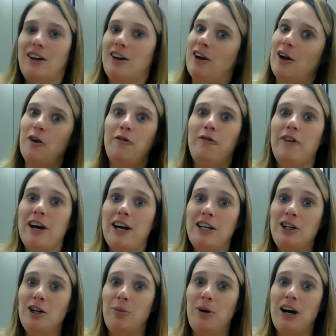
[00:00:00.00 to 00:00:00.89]
go
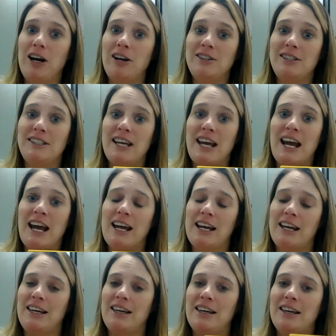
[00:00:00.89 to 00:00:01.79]
find your brown
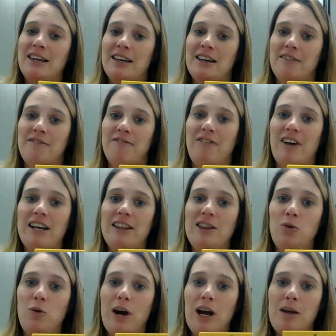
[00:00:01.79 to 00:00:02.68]
sack, find
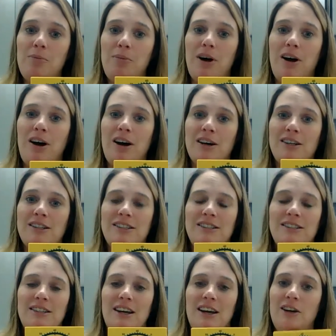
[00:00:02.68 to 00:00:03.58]
the white
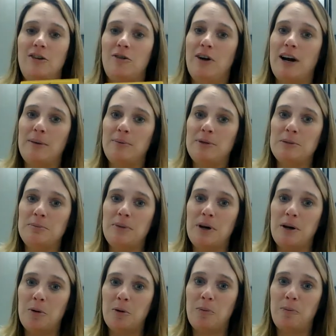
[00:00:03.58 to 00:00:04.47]
box, unwrap some
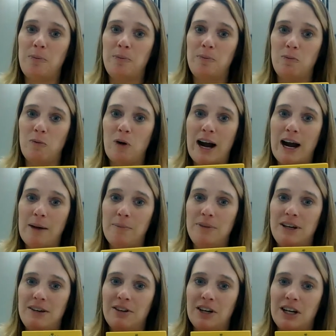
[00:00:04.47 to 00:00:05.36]
bubble wrap,
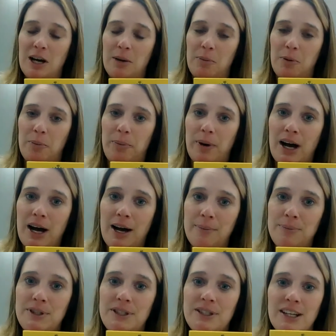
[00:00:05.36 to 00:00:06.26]
give it a couple
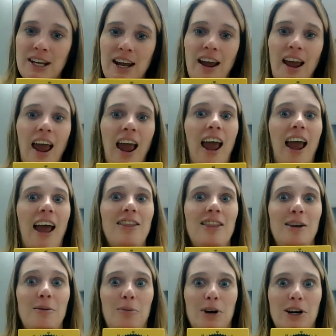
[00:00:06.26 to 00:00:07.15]
pops,
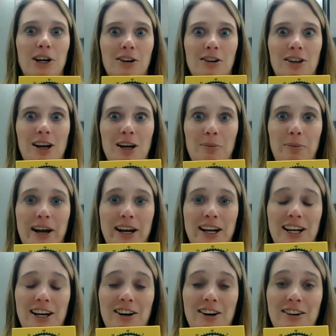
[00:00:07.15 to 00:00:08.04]
and then bring your clock back
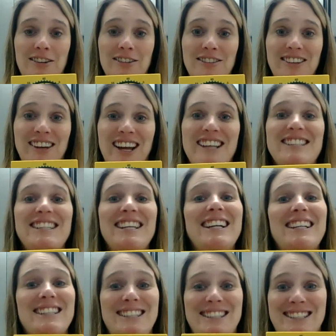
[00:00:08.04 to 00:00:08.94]
here because it
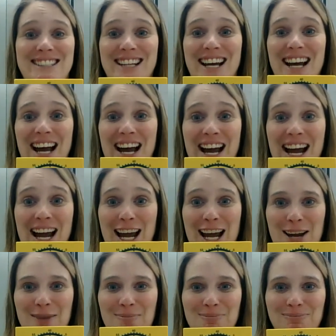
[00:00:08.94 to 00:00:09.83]
is
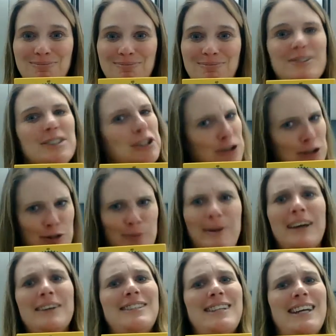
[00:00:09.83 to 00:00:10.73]
time to learn
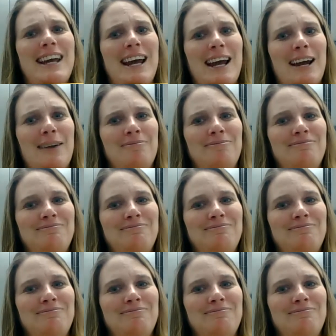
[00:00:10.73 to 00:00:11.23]
about time.